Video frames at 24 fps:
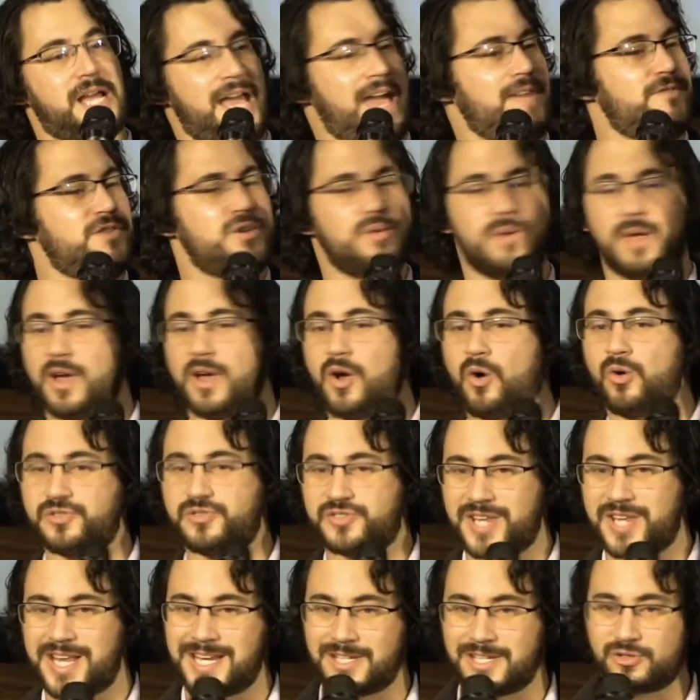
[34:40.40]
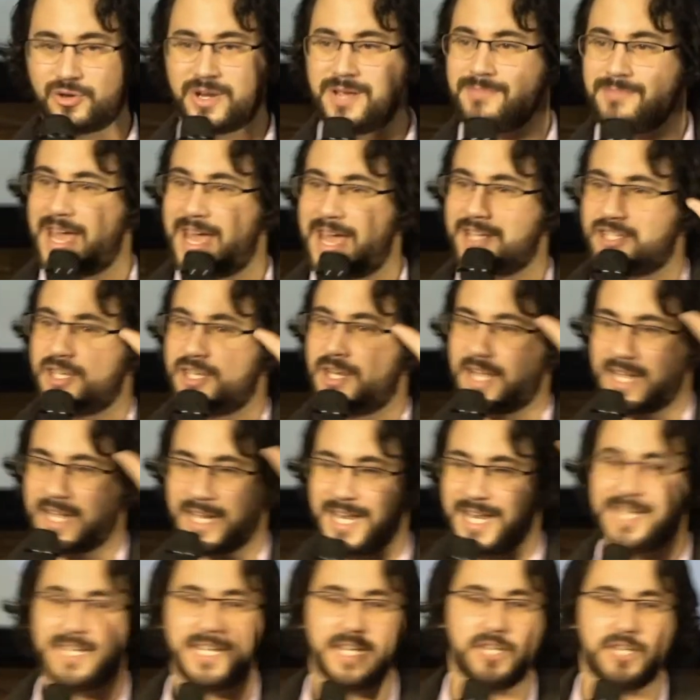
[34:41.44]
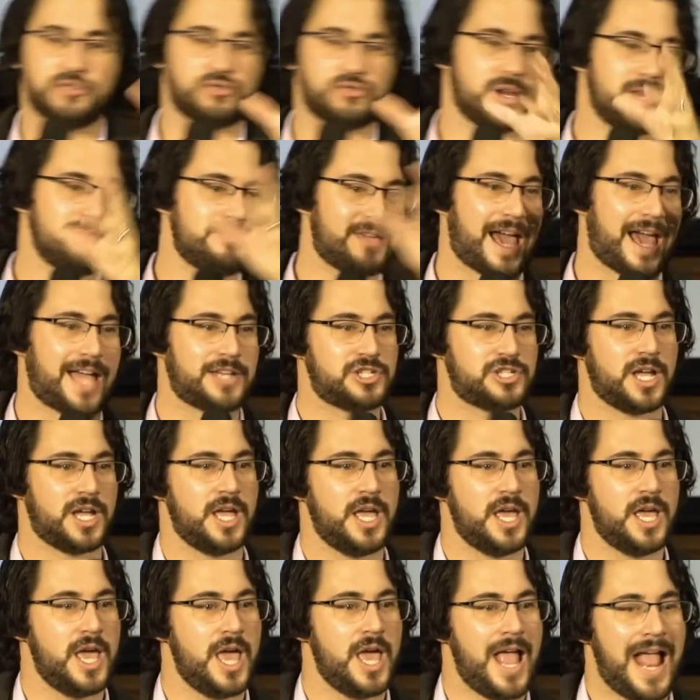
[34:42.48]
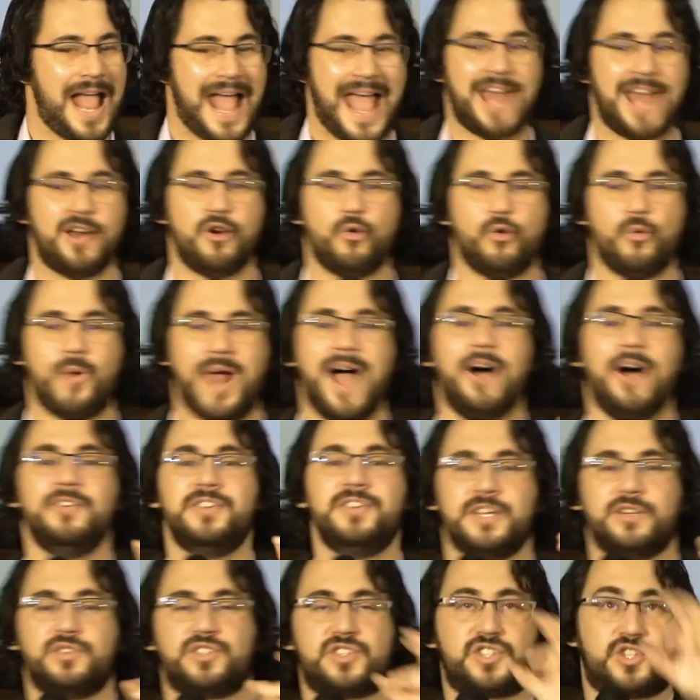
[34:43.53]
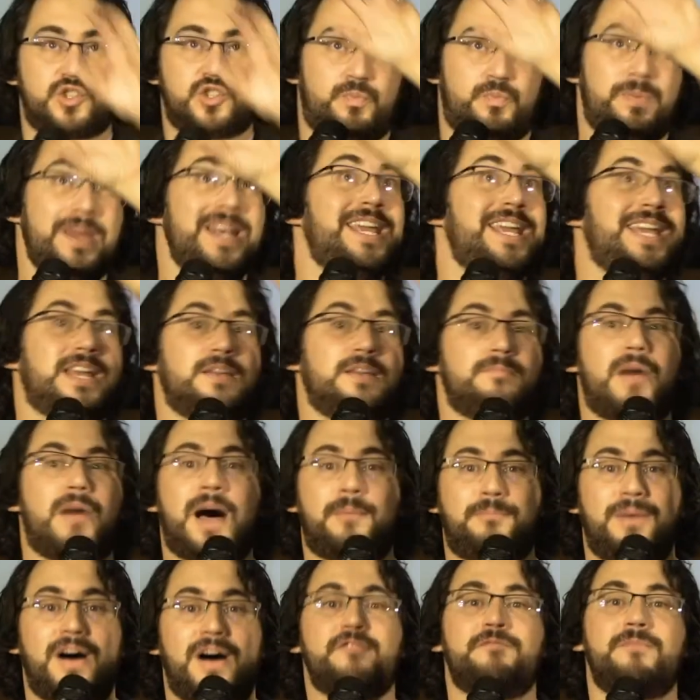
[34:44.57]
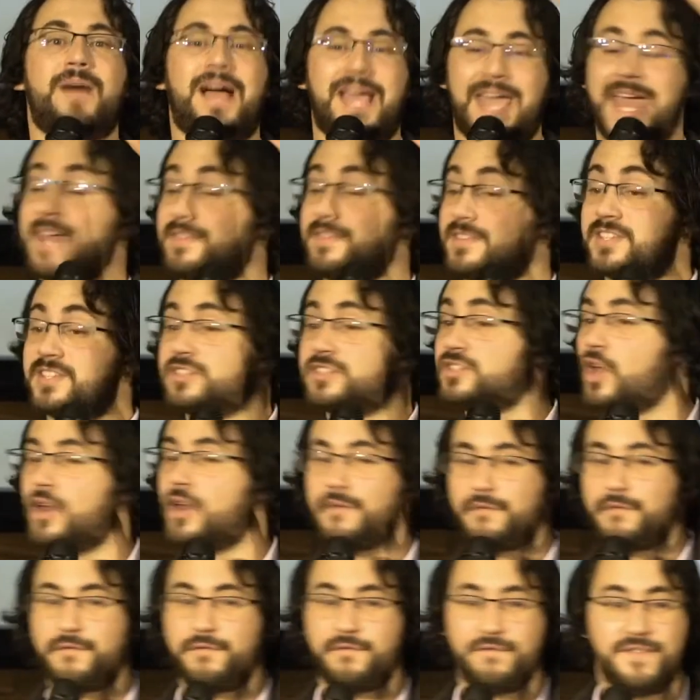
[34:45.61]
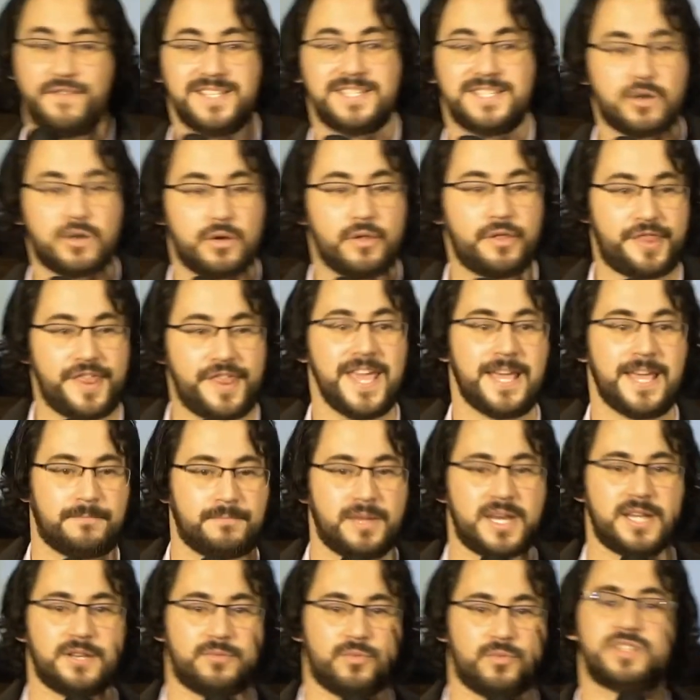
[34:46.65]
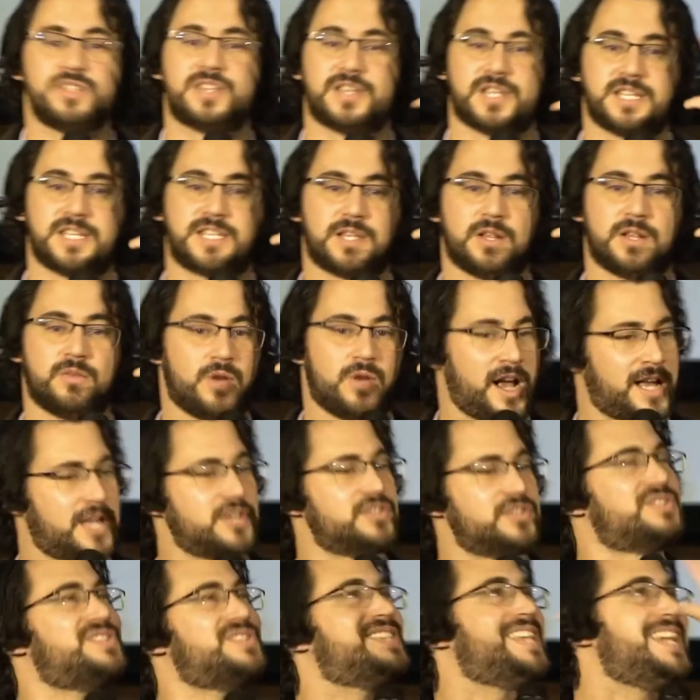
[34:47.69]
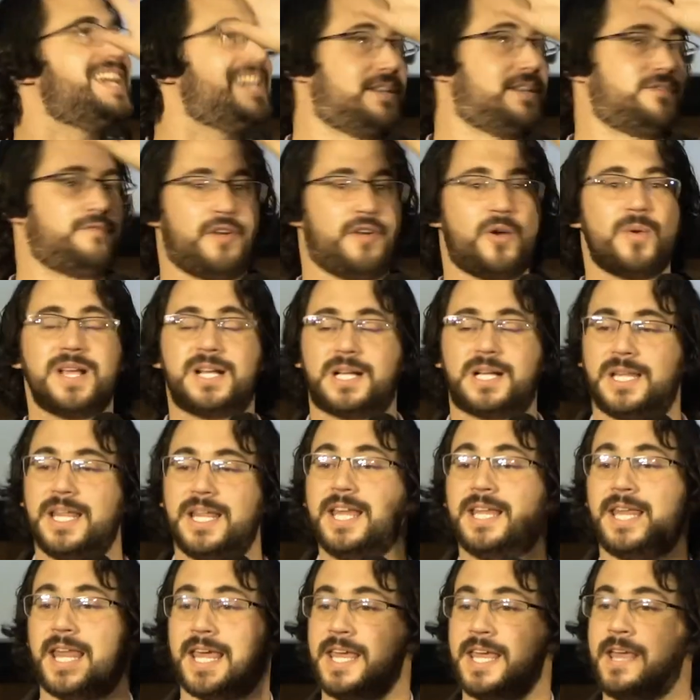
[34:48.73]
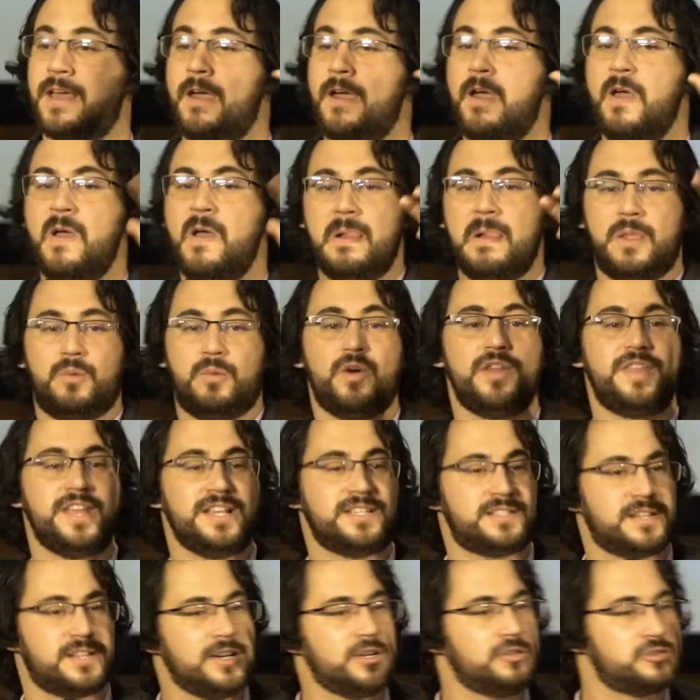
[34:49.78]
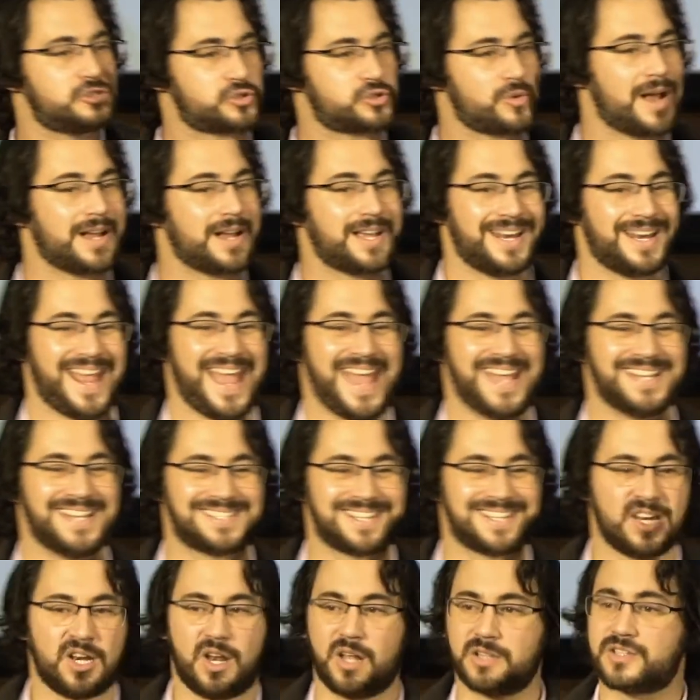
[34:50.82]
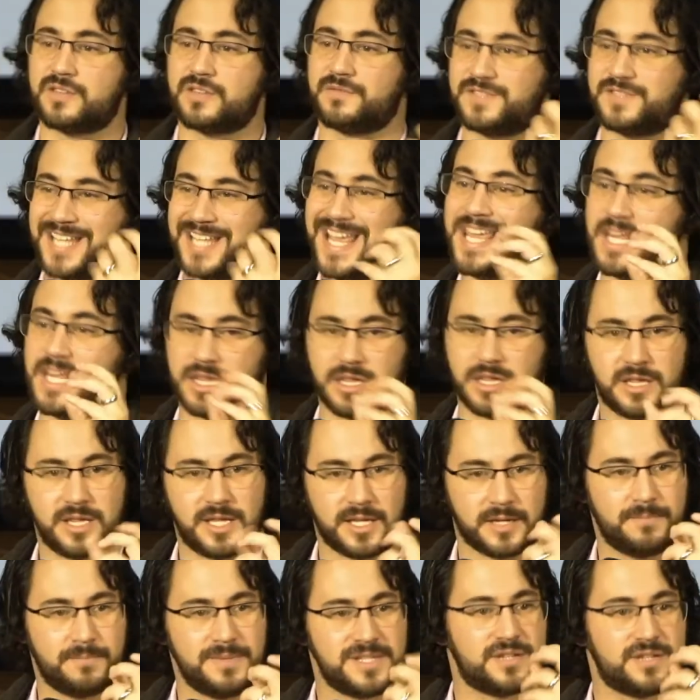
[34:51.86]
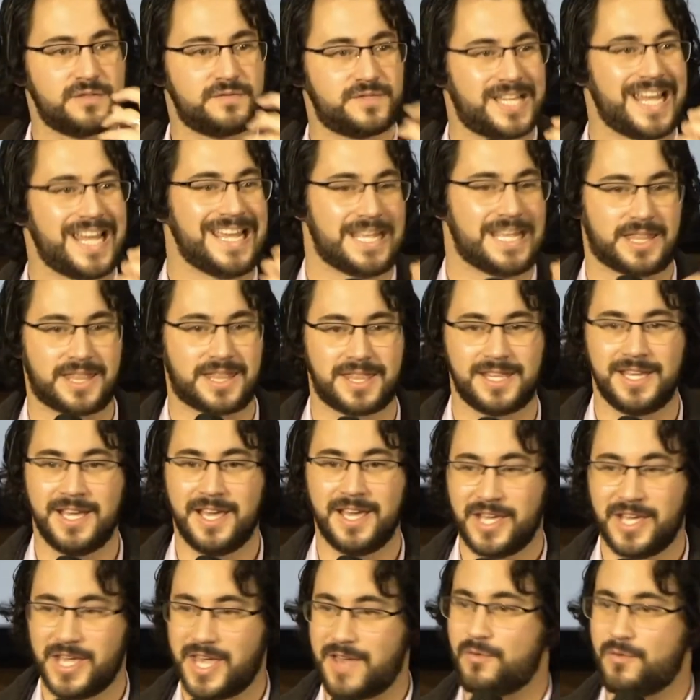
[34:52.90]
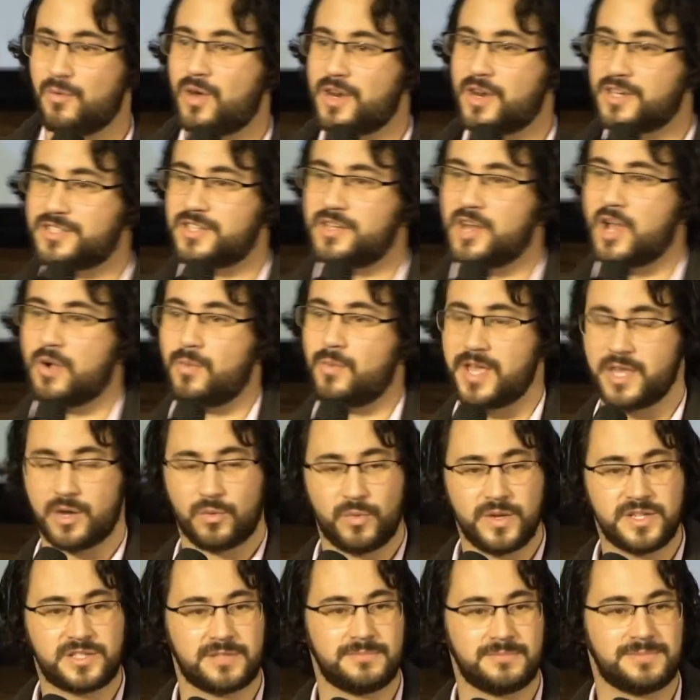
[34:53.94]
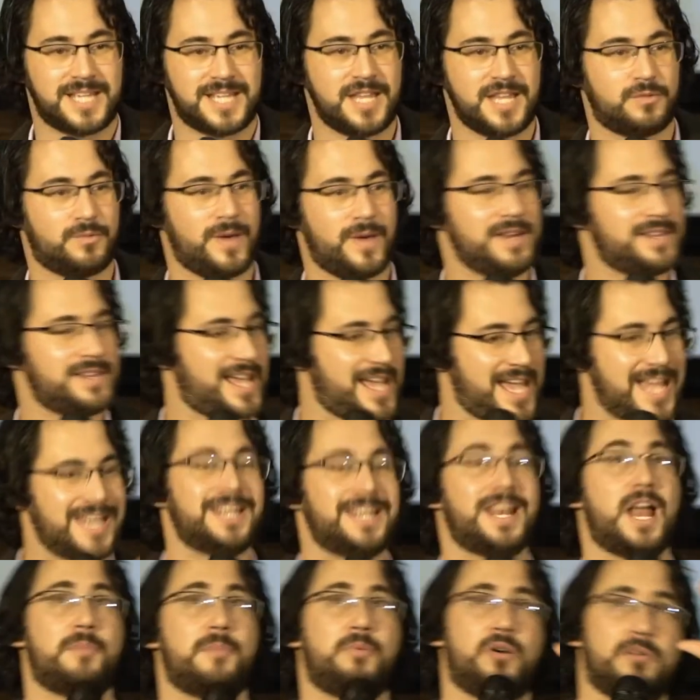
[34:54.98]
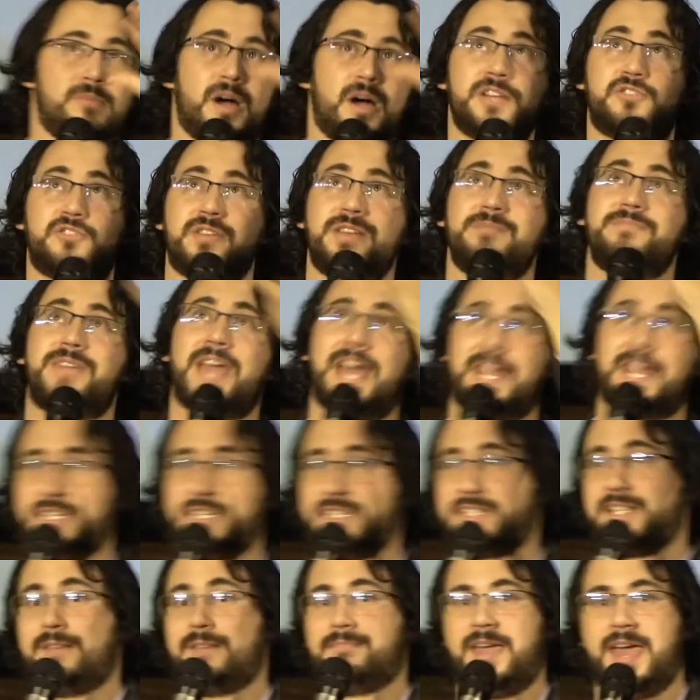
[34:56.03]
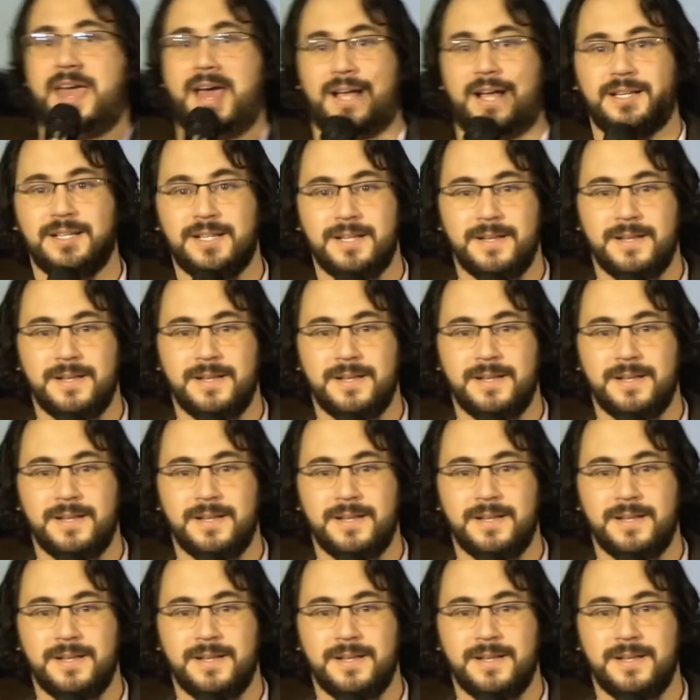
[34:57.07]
Have you all seen a dream catcher, like an Indian dream catcher? And around it, spinning in above my head, this is not a physical thing, but it was I could see it very clearly, were these little shrunken heads and lots of teeth, like bits of teeth. You ever wanted to know where your wisdom teeth went? They ended up on my dream catcher somehow.